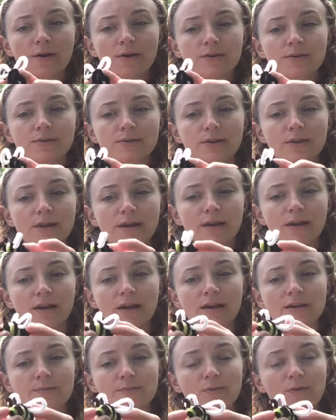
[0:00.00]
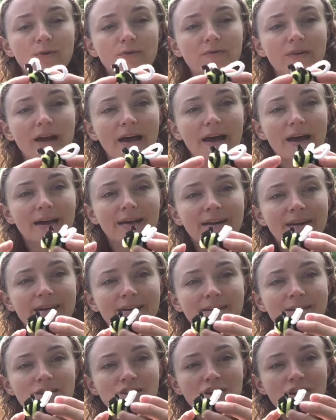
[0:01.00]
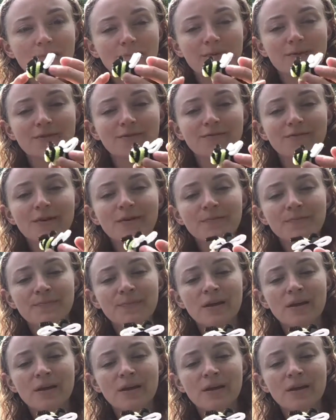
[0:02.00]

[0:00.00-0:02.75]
so that he has more of a head shape in the front.